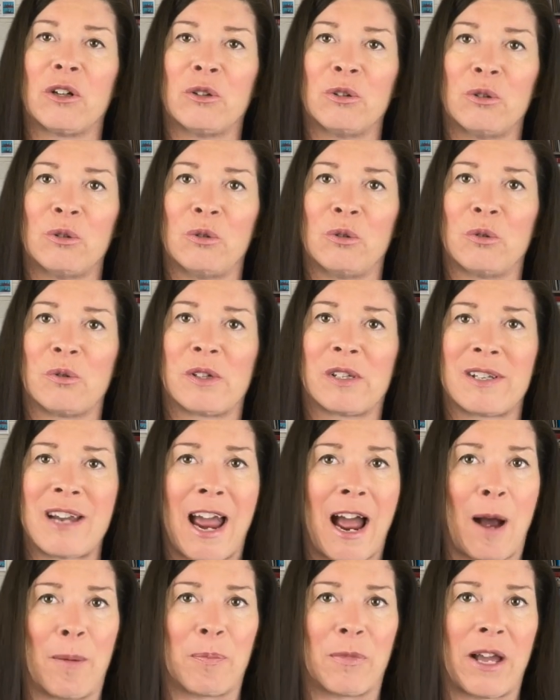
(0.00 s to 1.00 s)
oh
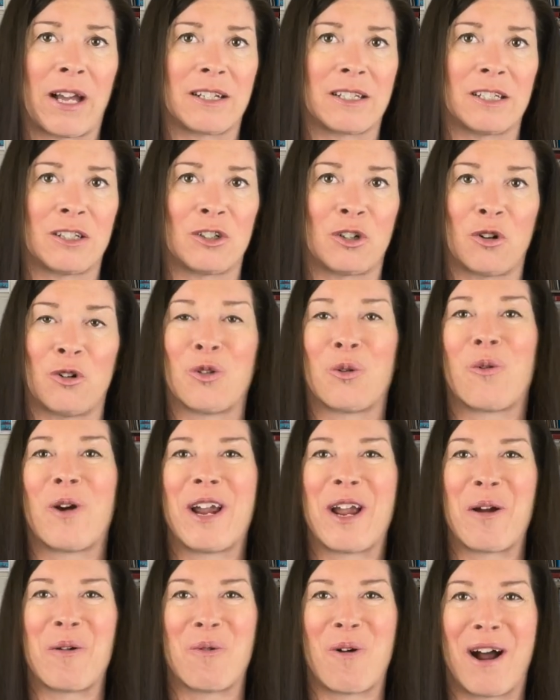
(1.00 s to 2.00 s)
snap, that didn't go the
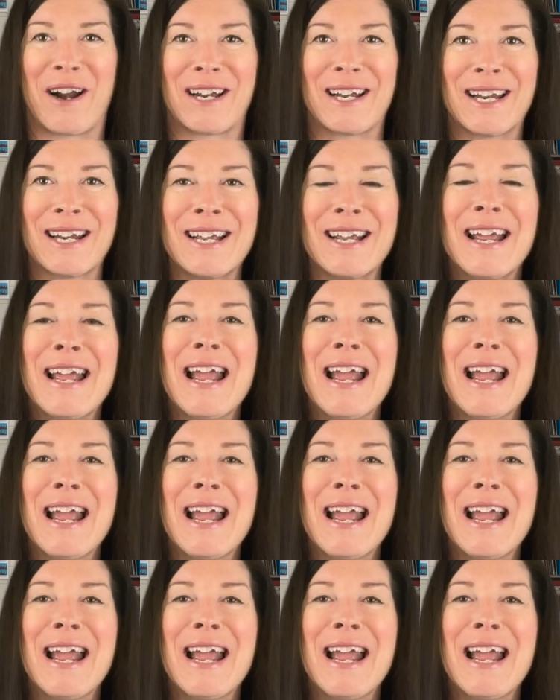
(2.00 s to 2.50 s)
way I wanted it.